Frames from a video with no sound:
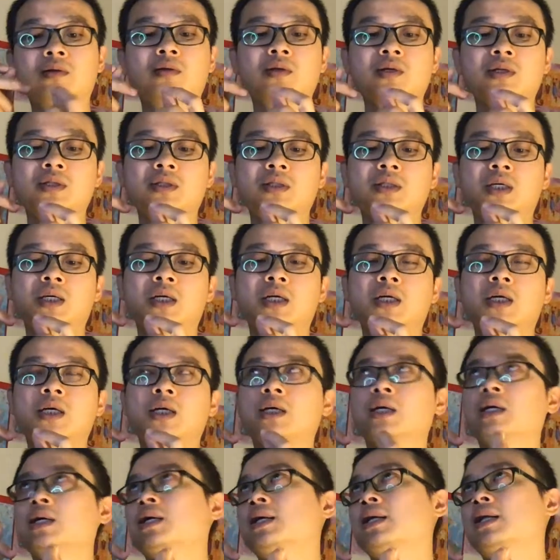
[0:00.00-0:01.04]
this
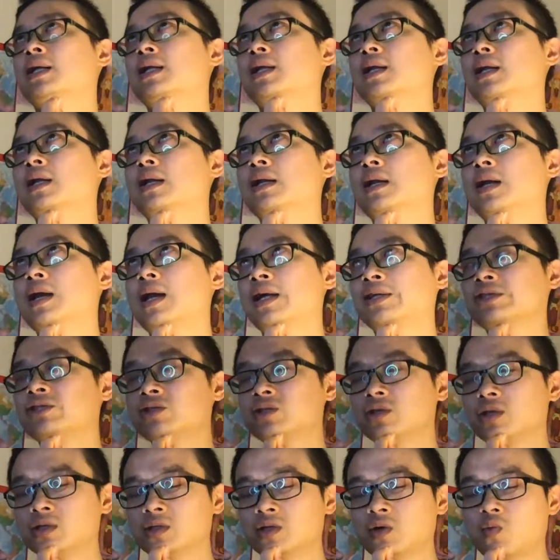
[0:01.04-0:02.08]
large
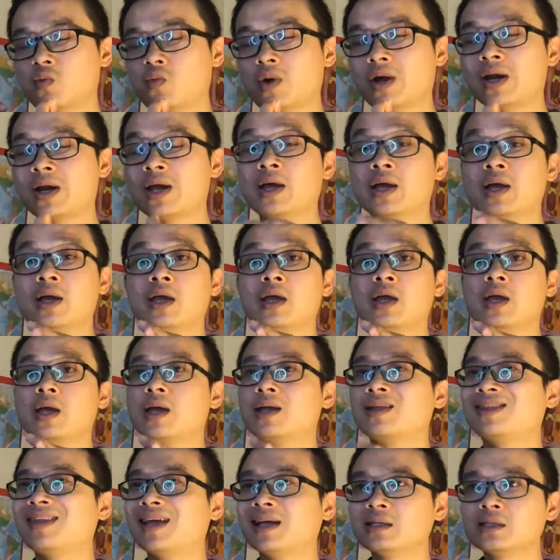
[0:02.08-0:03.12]
intestine 1.
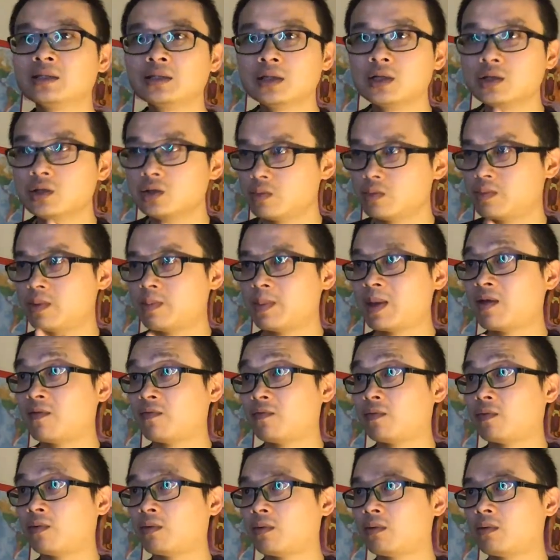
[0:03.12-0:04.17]
It doesn't need to be
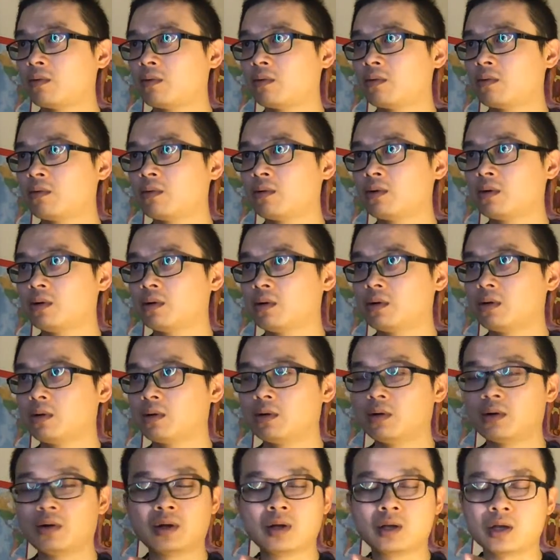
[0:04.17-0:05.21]
painful.
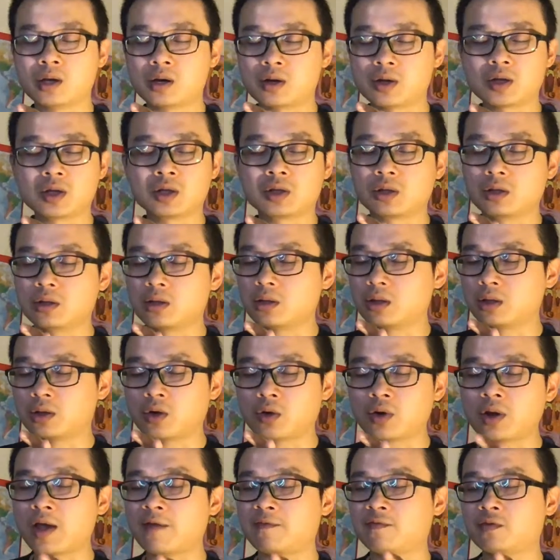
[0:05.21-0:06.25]
You know, you
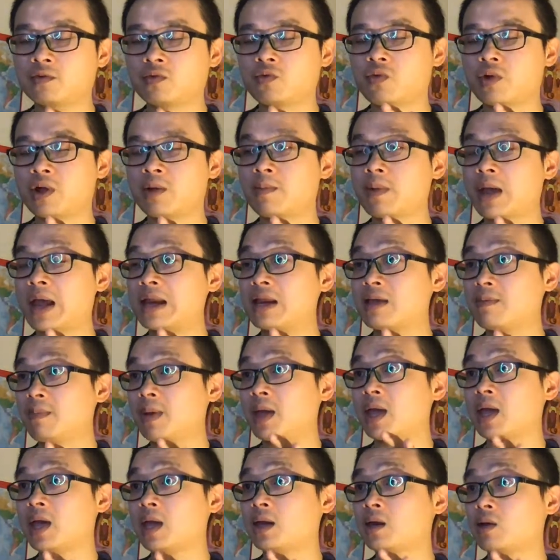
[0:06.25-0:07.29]
don't have to create any
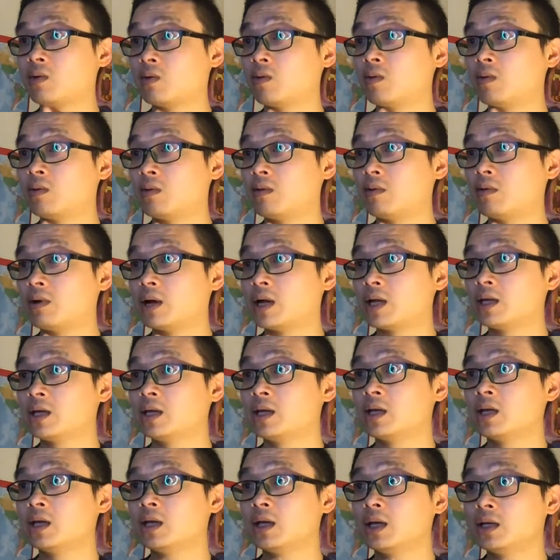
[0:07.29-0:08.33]
pain at all. Right?
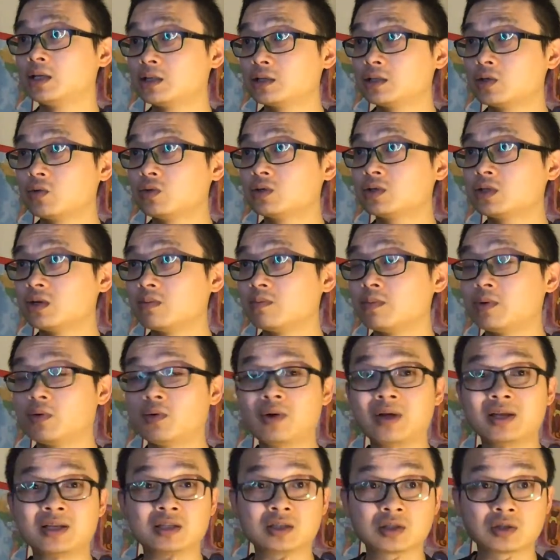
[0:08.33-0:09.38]
It's so simple.
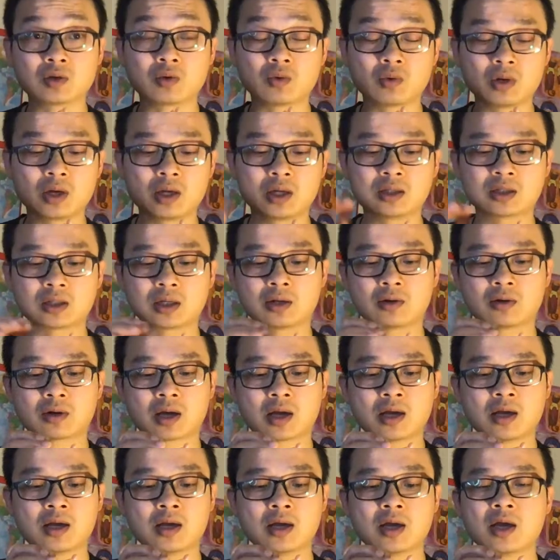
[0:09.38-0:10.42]
It's so easy.
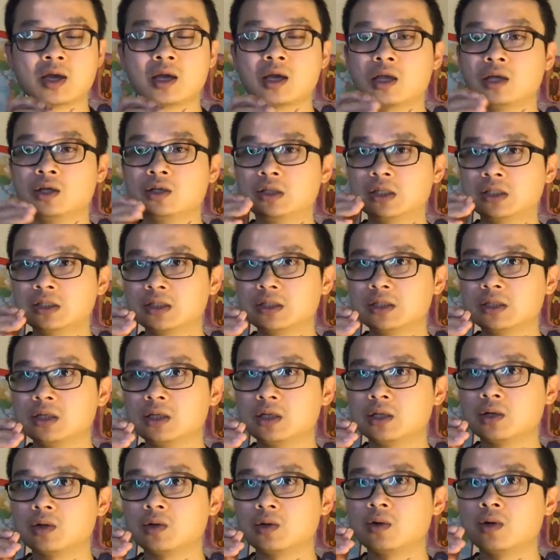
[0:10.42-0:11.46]
Okay, you just
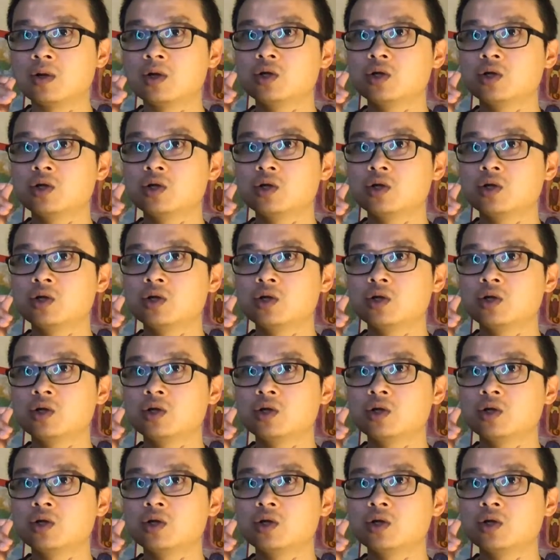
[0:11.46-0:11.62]
need a